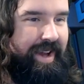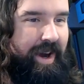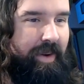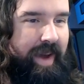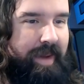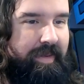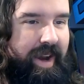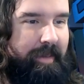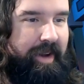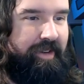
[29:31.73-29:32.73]
oh, hey, we've
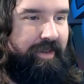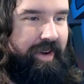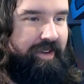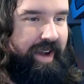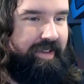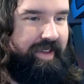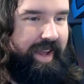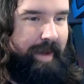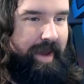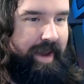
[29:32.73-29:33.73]
got a bunch of screenshots that
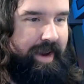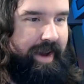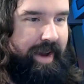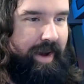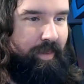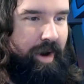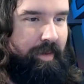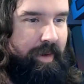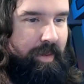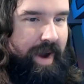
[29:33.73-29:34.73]
came in uh,
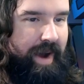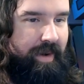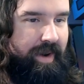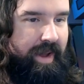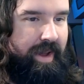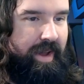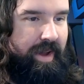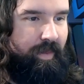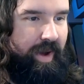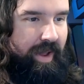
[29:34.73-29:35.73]
while we were out.
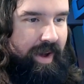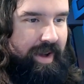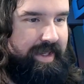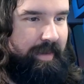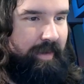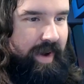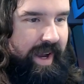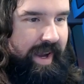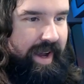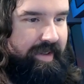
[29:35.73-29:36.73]
Well, awesome.
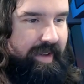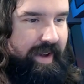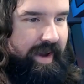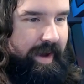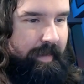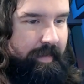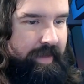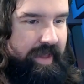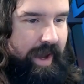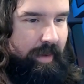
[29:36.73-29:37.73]
Great, guys. Um,
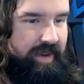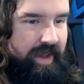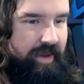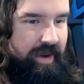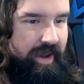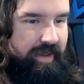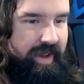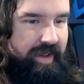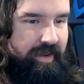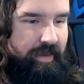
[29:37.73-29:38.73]
I will download all of
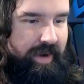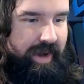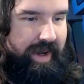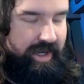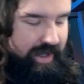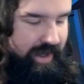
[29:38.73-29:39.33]
these. Oh, gosh.